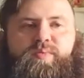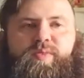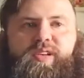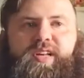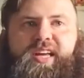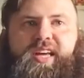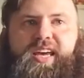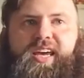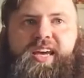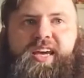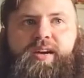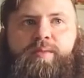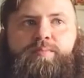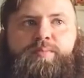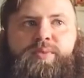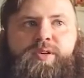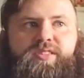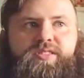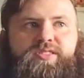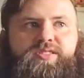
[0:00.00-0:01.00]
it
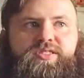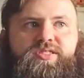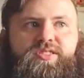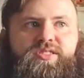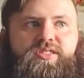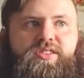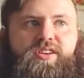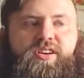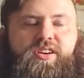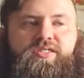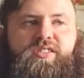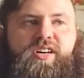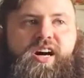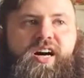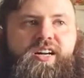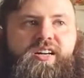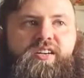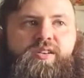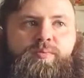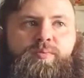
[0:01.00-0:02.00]
hampers a
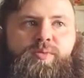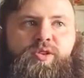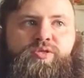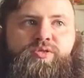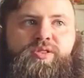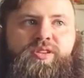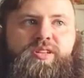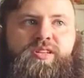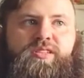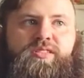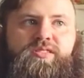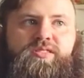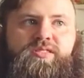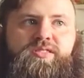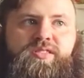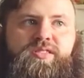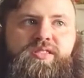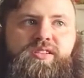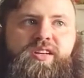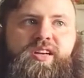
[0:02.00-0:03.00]
lot of
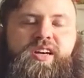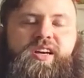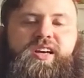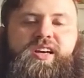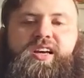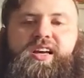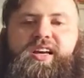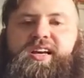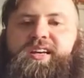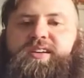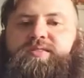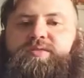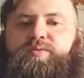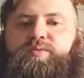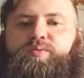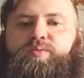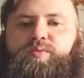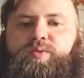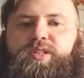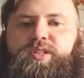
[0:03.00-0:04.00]
communities,
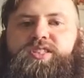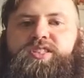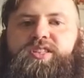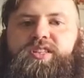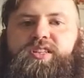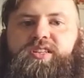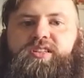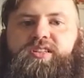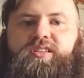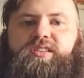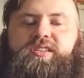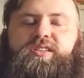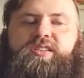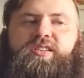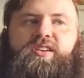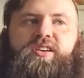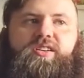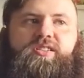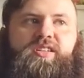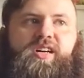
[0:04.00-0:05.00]
and we see
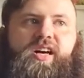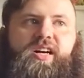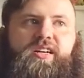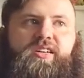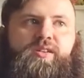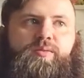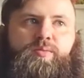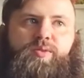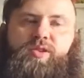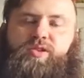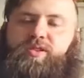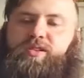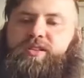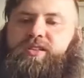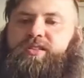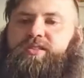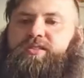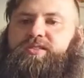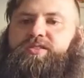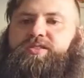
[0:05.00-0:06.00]
a lot of
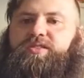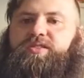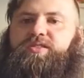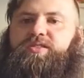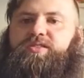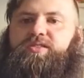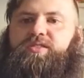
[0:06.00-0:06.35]
communities